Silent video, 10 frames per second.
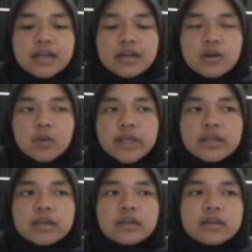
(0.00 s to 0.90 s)

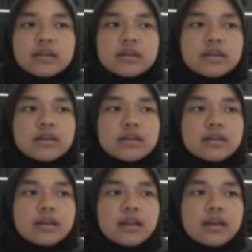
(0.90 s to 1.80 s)
When
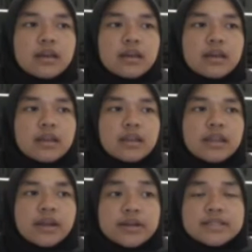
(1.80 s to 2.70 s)

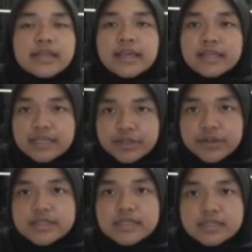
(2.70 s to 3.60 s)
there is an
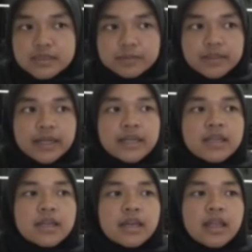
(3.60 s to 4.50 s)
increase in supply,
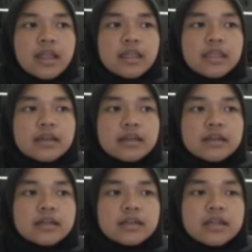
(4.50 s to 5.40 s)

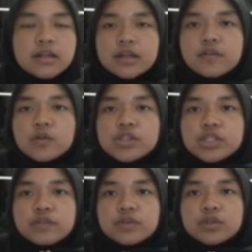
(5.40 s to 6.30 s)
the curve will
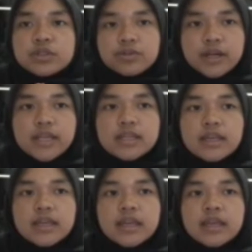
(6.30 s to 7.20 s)
shift to the right,
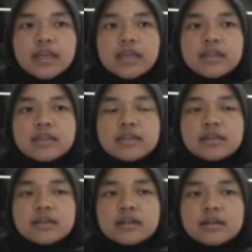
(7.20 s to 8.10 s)

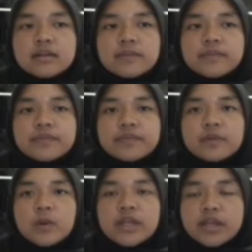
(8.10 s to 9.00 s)
and
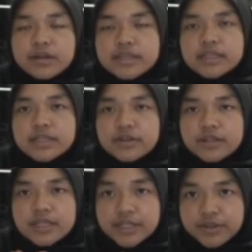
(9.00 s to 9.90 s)
when there is
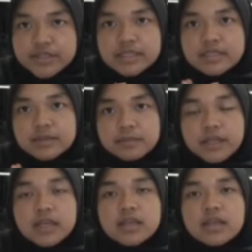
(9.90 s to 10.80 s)
decrease in
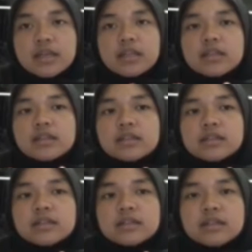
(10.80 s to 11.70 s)
supply,
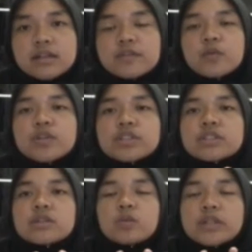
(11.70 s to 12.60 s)
the curve
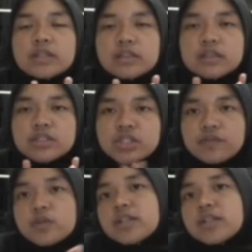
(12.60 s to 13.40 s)
will shift to the